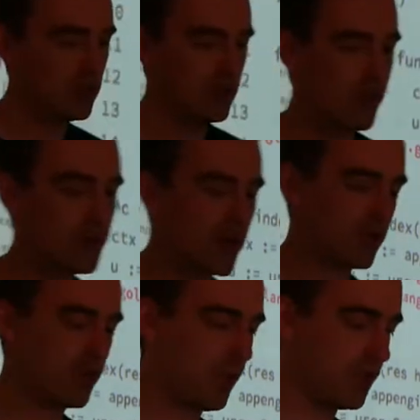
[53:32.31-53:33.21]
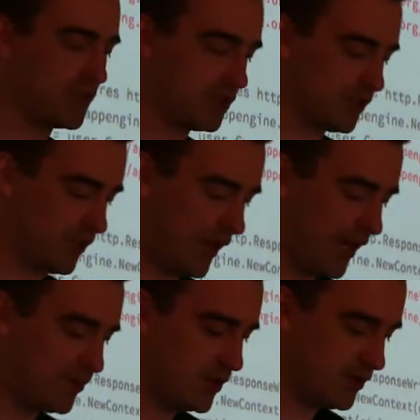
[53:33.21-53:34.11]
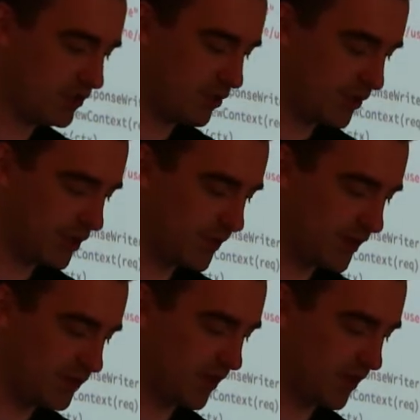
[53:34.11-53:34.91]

we want to create one just for admin, and so we're going to make a